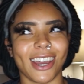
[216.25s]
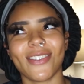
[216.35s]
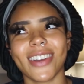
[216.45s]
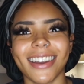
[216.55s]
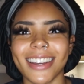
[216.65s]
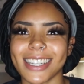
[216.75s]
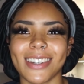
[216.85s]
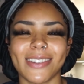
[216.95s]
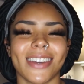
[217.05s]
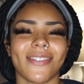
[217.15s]
oh my gosh, I'm
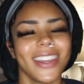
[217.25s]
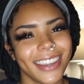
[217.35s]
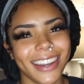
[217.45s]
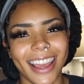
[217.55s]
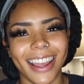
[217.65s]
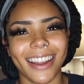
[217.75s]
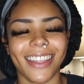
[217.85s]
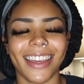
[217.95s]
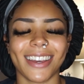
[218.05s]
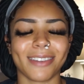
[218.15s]
gonna be a millionaire.
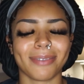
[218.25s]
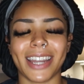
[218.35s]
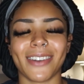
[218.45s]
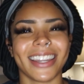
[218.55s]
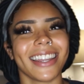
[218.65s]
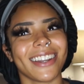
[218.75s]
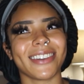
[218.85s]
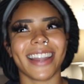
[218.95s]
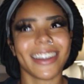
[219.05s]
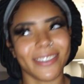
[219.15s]
Like I don't need no
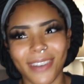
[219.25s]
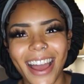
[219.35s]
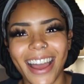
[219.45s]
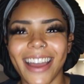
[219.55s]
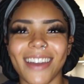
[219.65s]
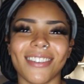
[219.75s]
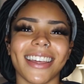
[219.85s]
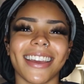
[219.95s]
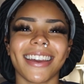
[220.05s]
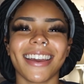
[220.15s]
nine to five.
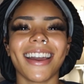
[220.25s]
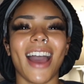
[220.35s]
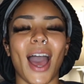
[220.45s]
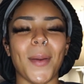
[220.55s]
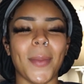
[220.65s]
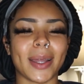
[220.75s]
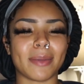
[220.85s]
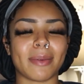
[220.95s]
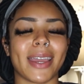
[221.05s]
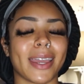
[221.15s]
Like I'm about to
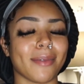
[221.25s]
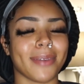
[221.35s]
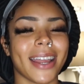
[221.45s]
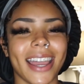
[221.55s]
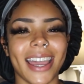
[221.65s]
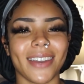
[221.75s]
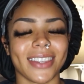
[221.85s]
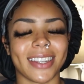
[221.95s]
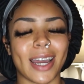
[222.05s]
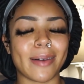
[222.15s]
be making bread
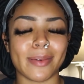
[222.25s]
within a couple